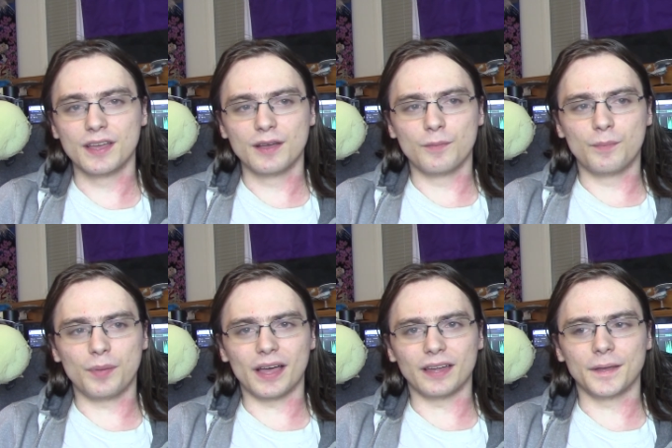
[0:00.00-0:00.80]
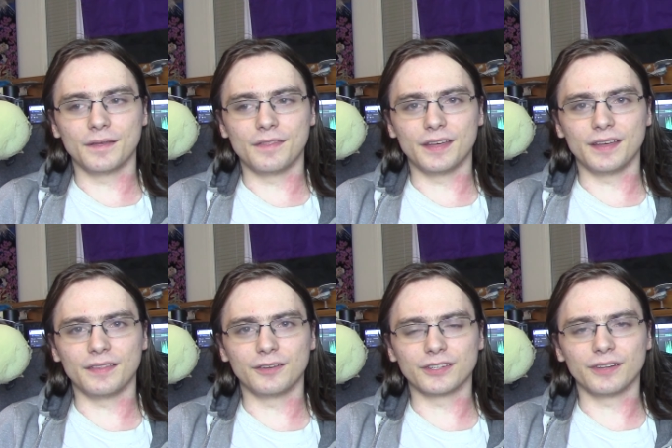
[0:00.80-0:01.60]
but
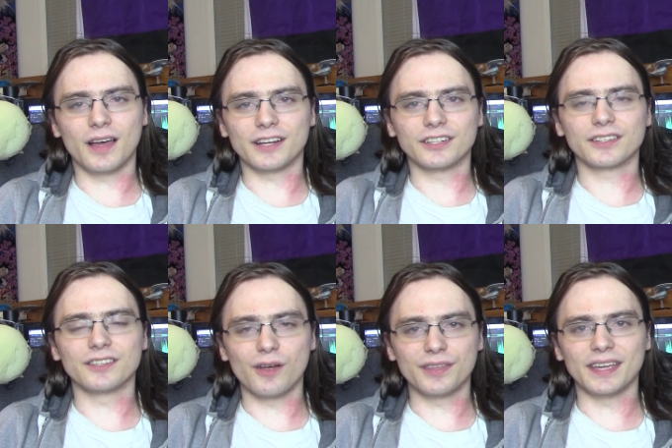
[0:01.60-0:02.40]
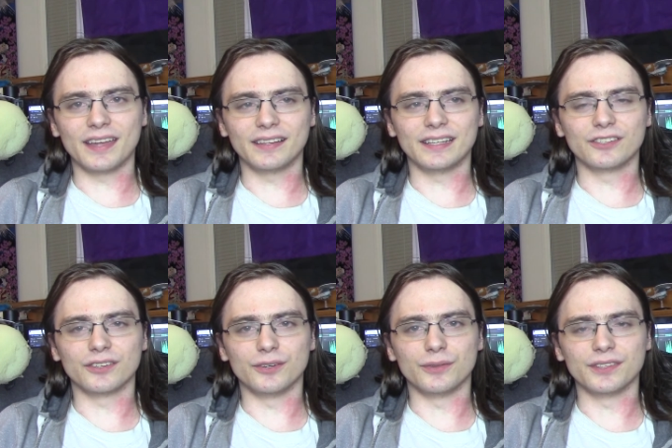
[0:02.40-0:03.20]
there's a lot just because all the aliens
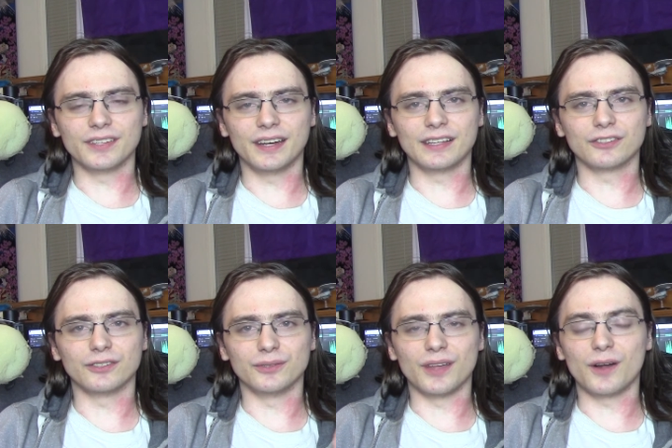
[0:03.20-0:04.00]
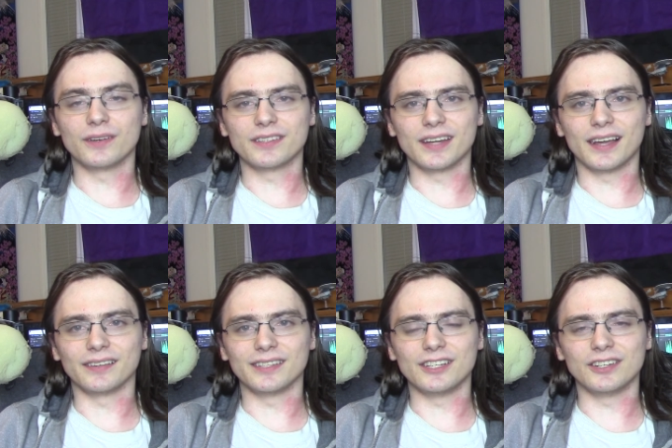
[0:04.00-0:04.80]
are new, the settings are new, the art style,
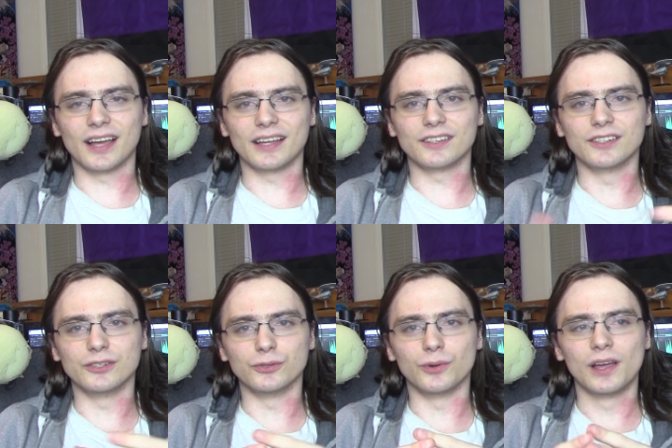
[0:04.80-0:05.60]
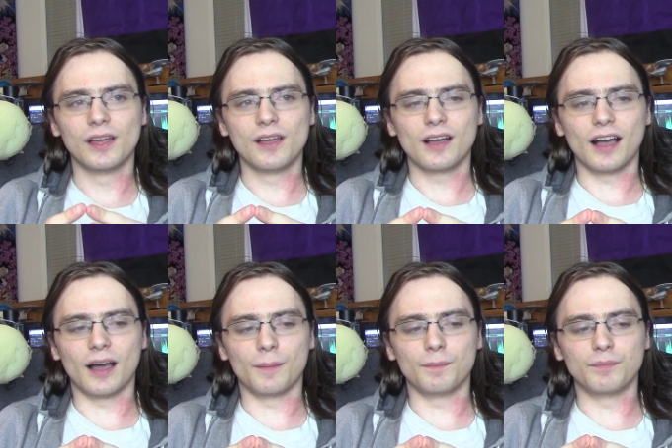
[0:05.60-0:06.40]
CGI is new.
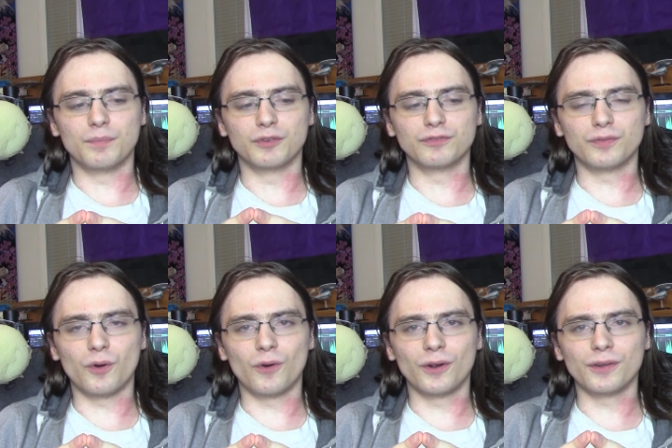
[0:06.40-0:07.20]
Before